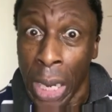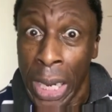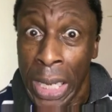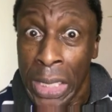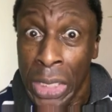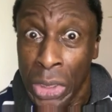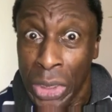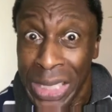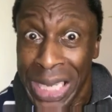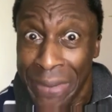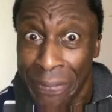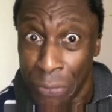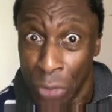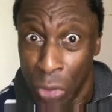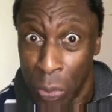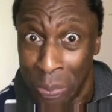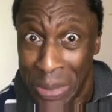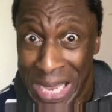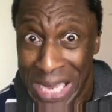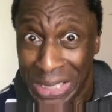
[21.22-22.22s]
Brandis need
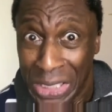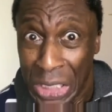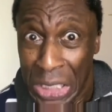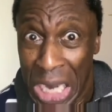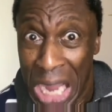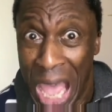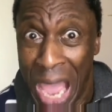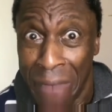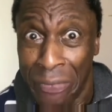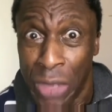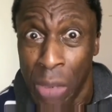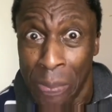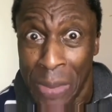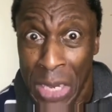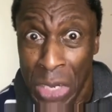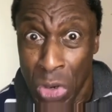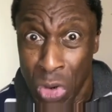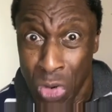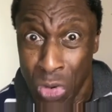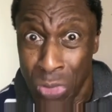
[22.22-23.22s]
not be as live to
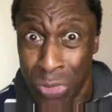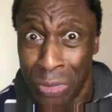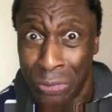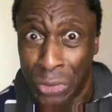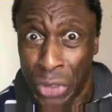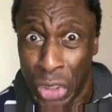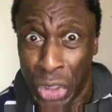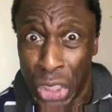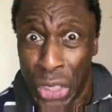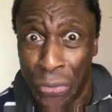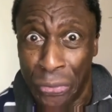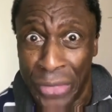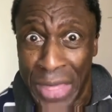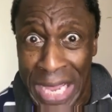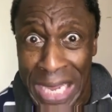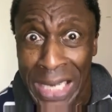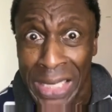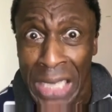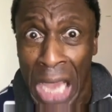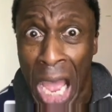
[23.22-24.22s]
be in awe of such a
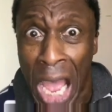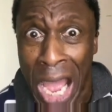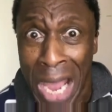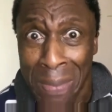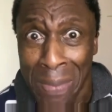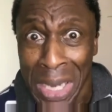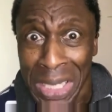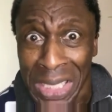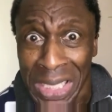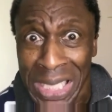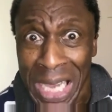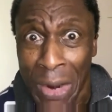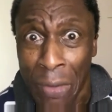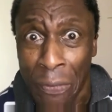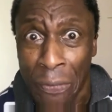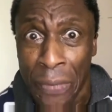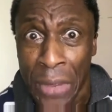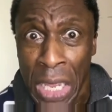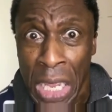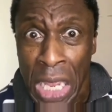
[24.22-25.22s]
thing as I
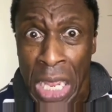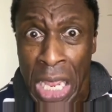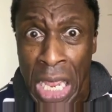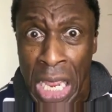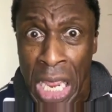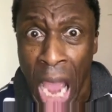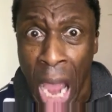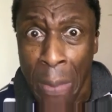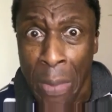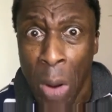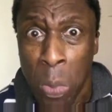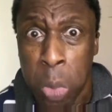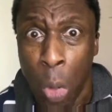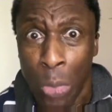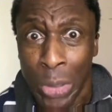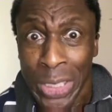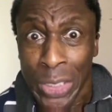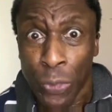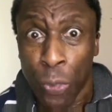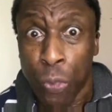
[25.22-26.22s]
myself. I were
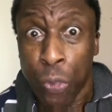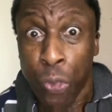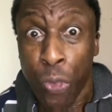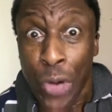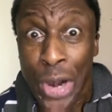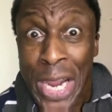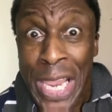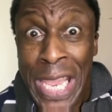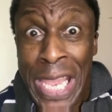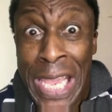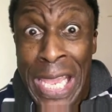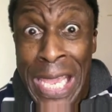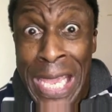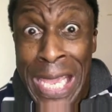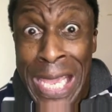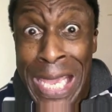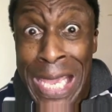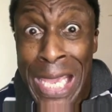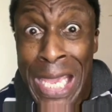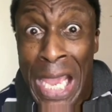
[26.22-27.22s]
born as
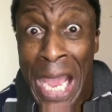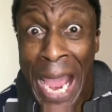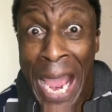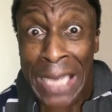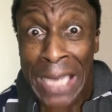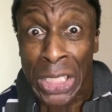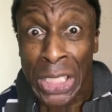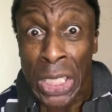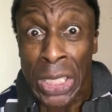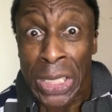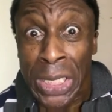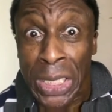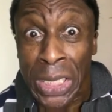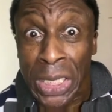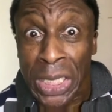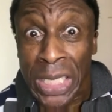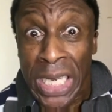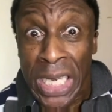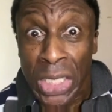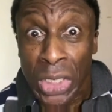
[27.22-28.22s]
free as
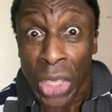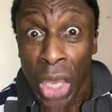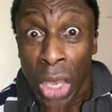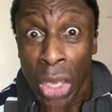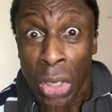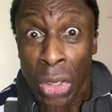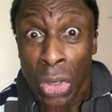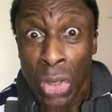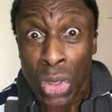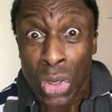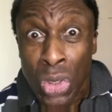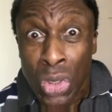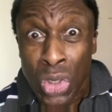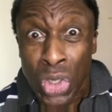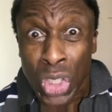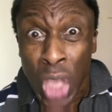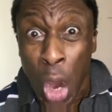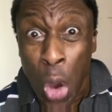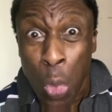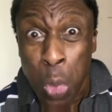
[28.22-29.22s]
Caesar.
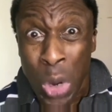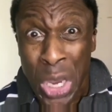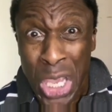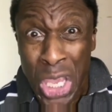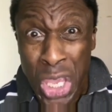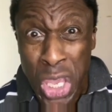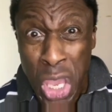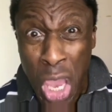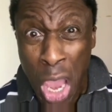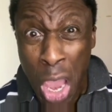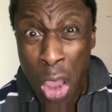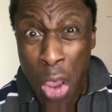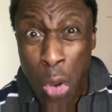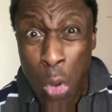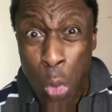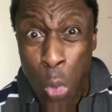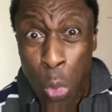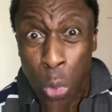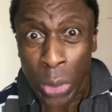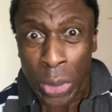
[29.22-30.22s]
So were
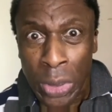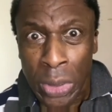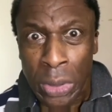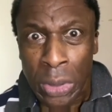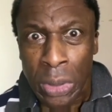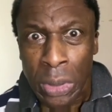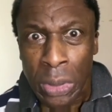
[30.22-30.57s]
you!